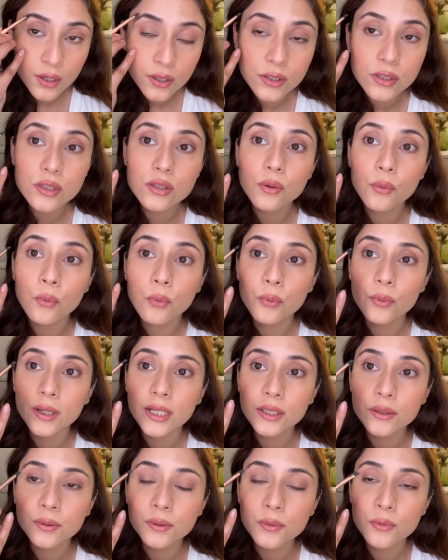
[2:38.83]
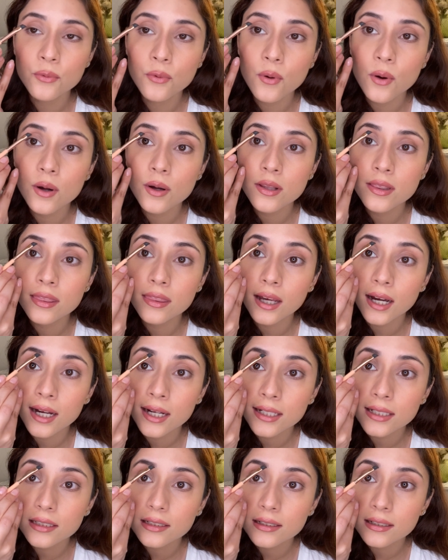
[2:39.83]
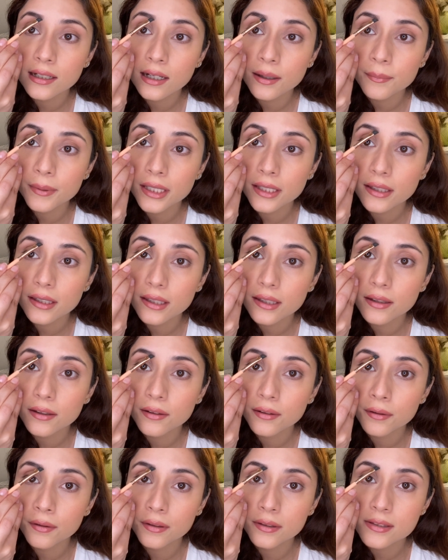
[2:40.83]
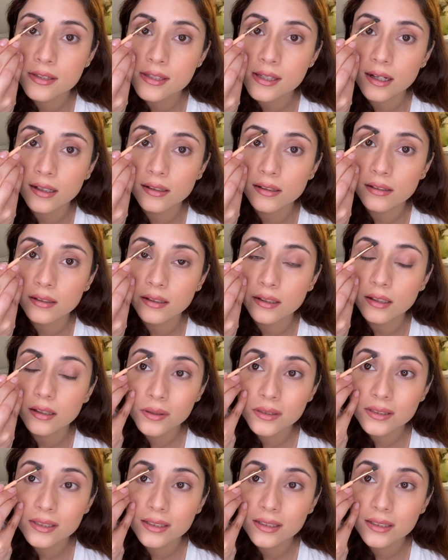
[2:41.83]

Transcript: so we don't want that coming here suddenly.